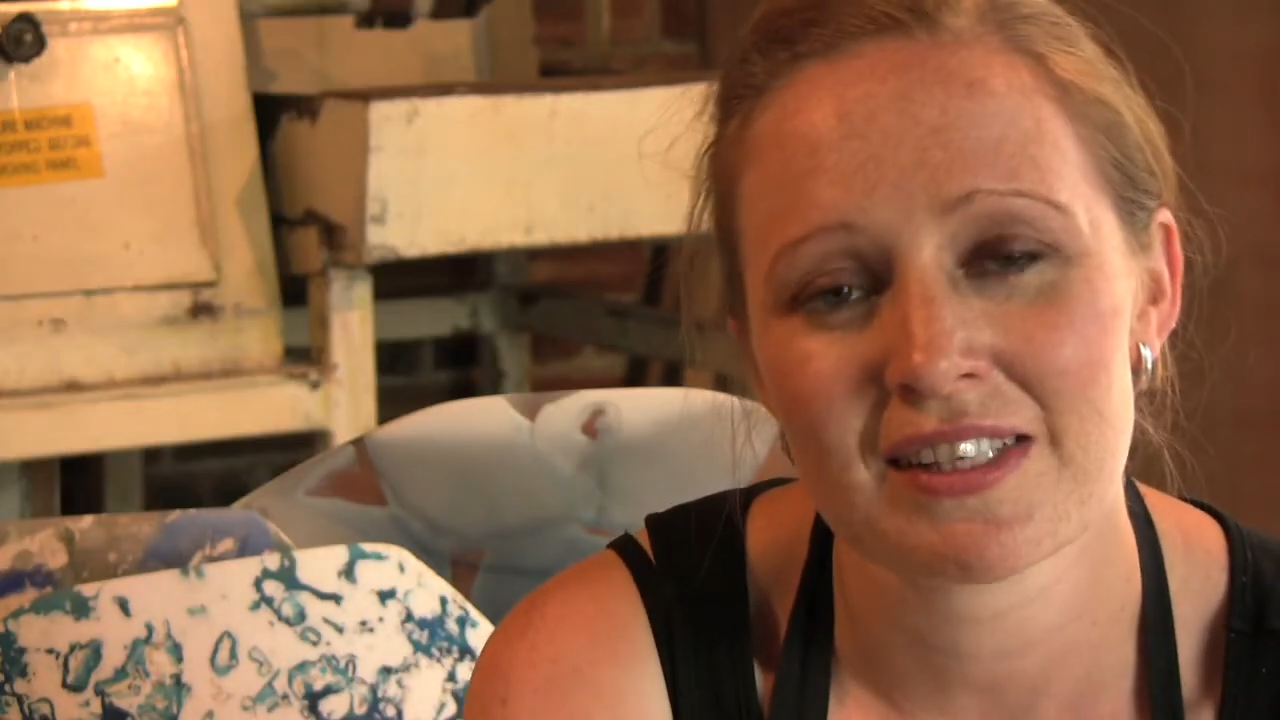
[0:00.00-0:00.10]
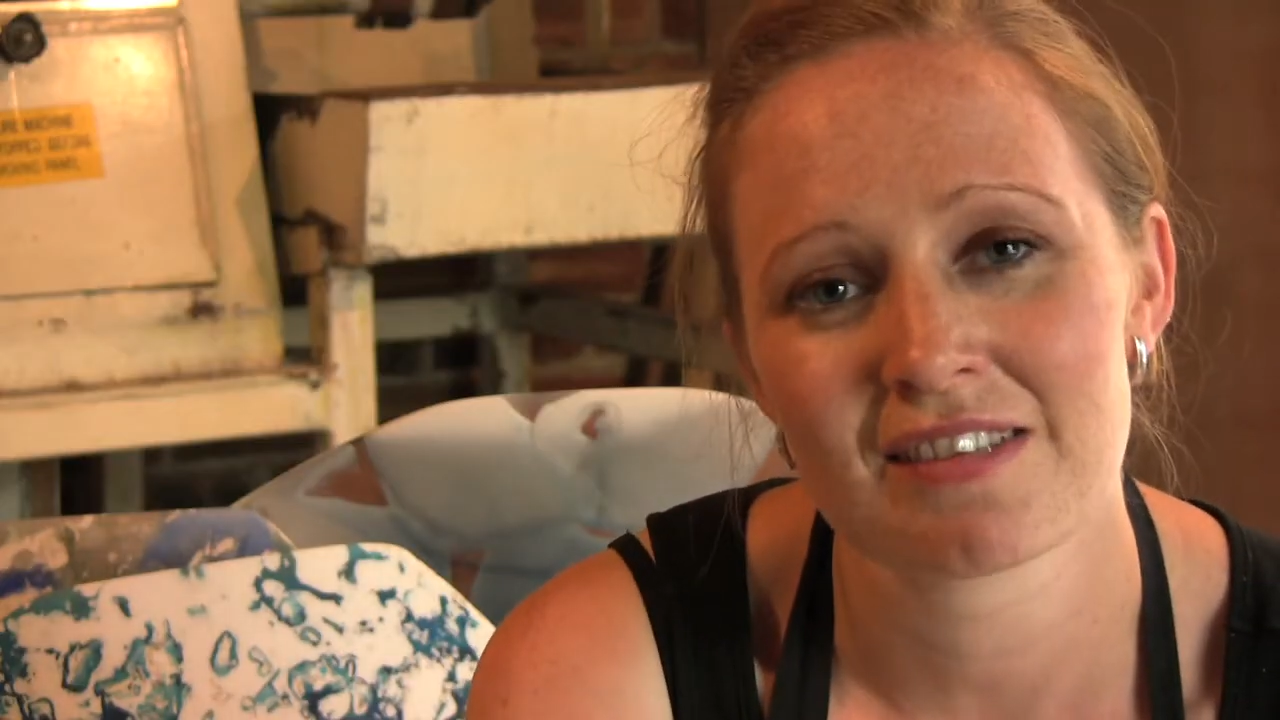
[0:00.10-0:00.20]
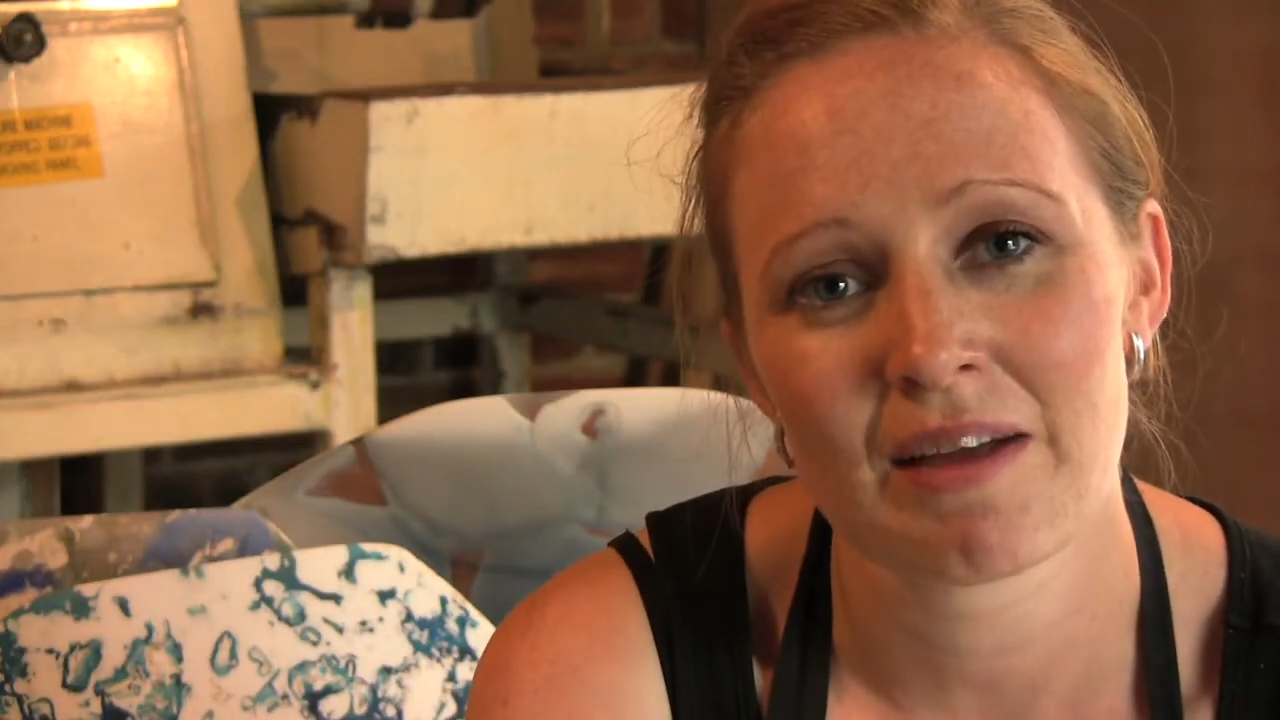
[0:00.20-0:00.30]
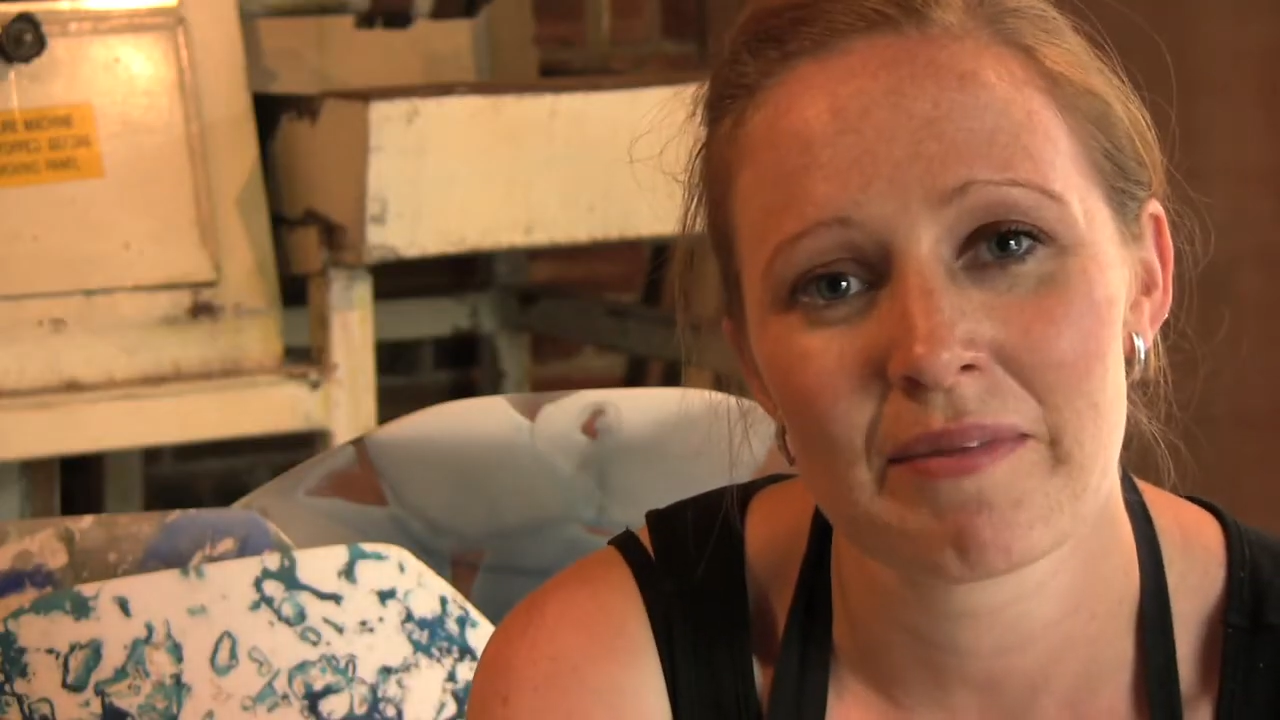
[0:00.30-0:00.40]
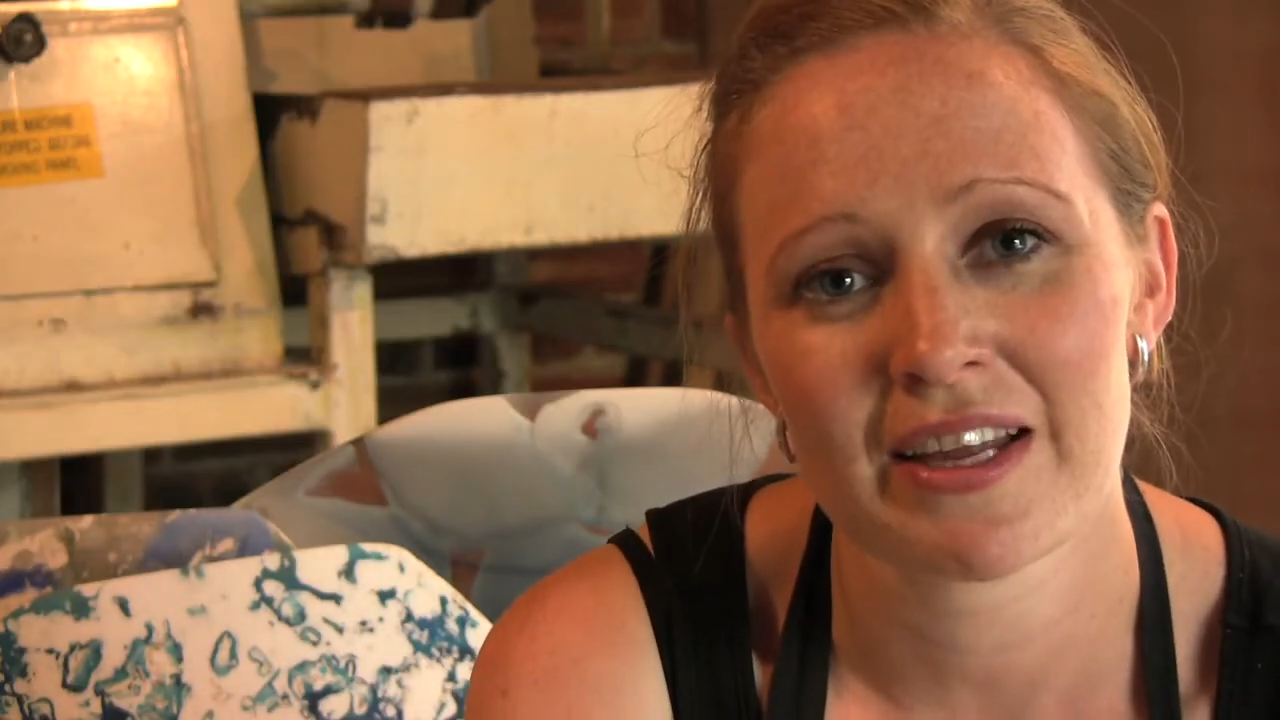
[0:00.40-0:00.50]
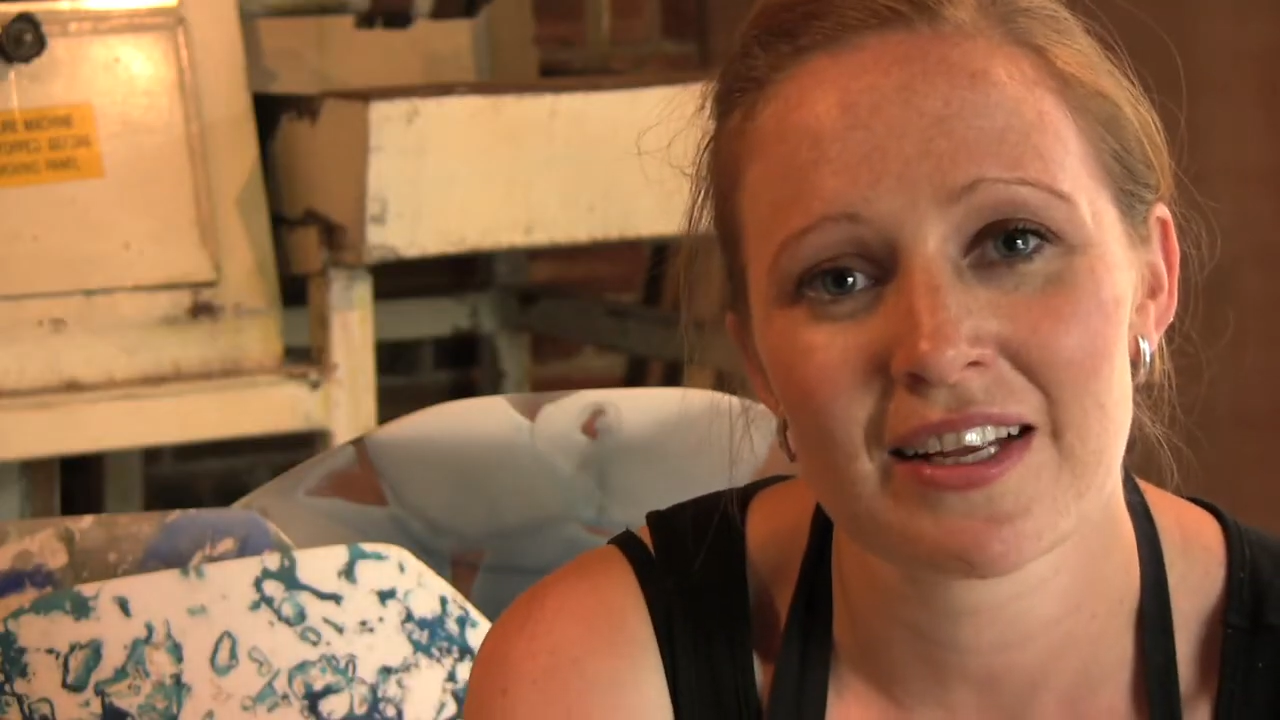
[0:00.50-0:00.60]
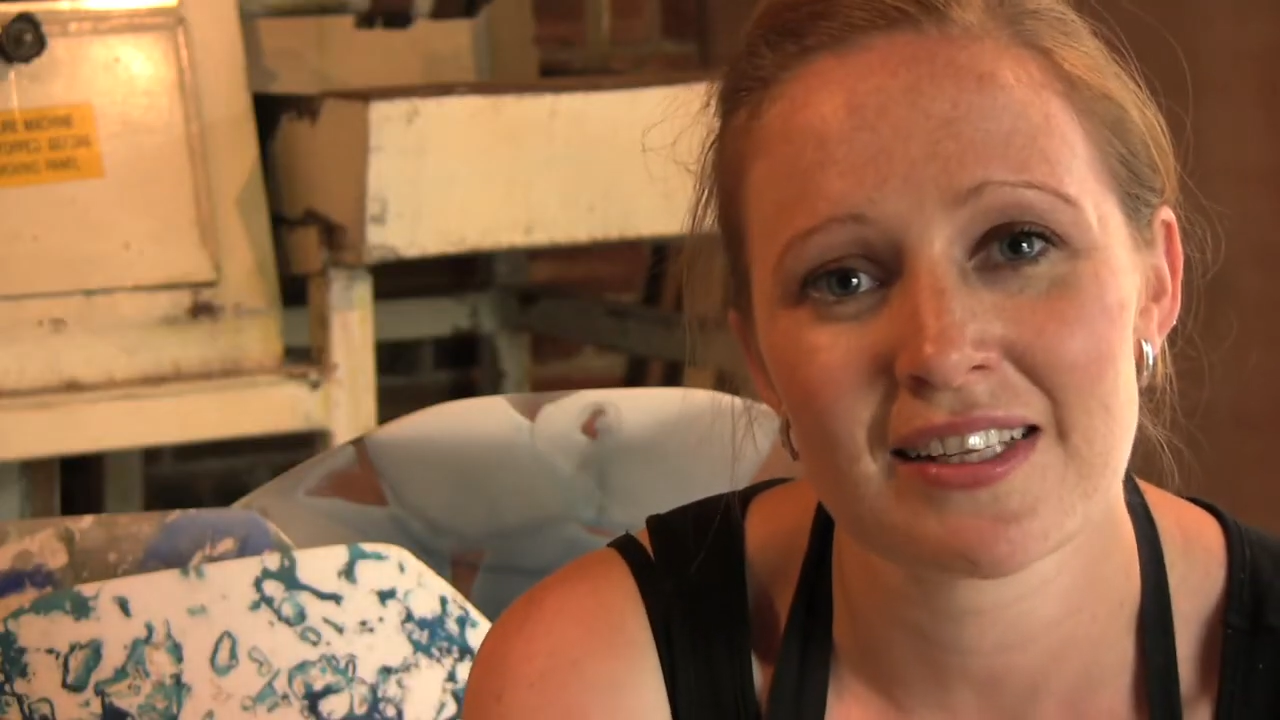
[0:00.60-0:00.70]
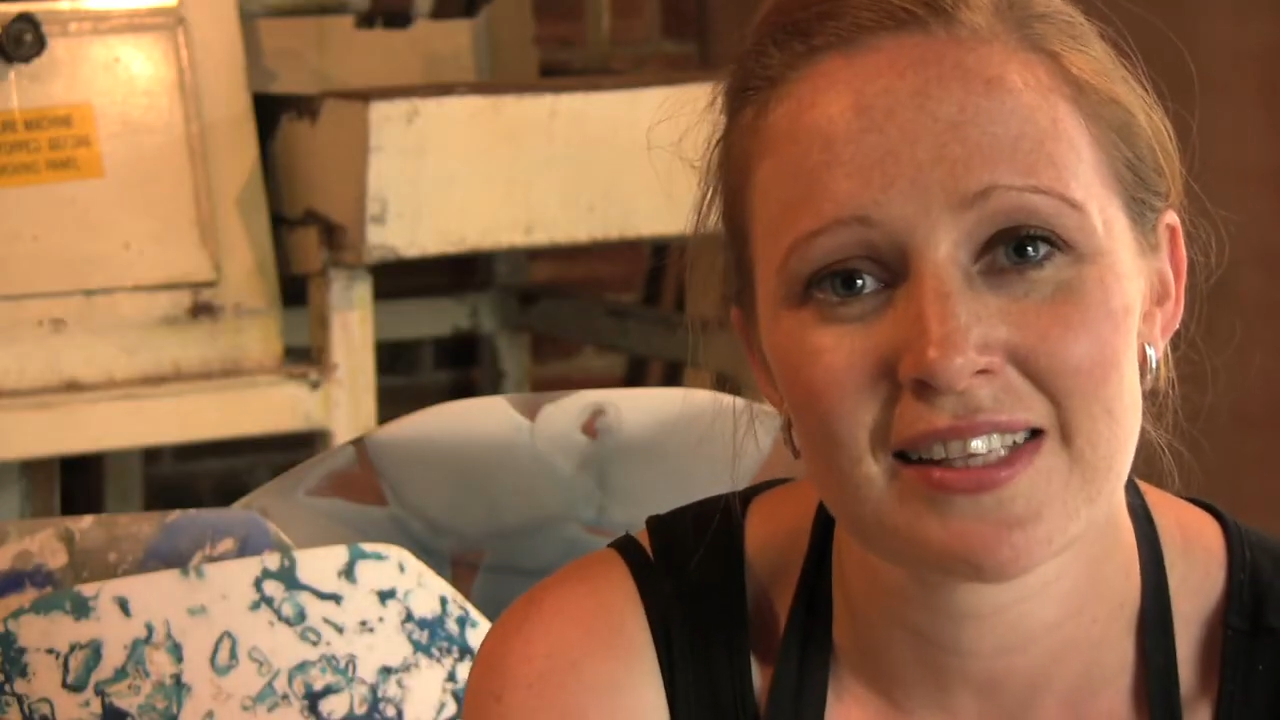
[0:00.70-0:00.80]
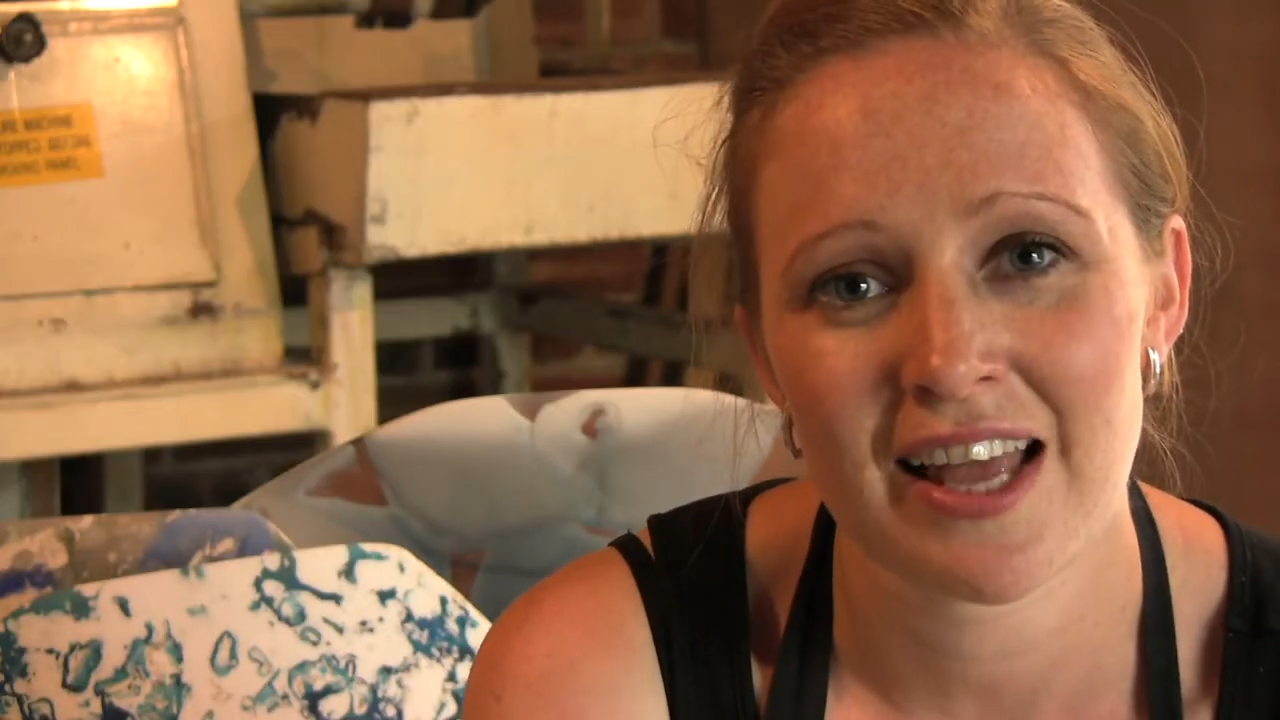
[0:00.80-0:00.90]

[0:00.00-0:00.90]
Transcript: ceramics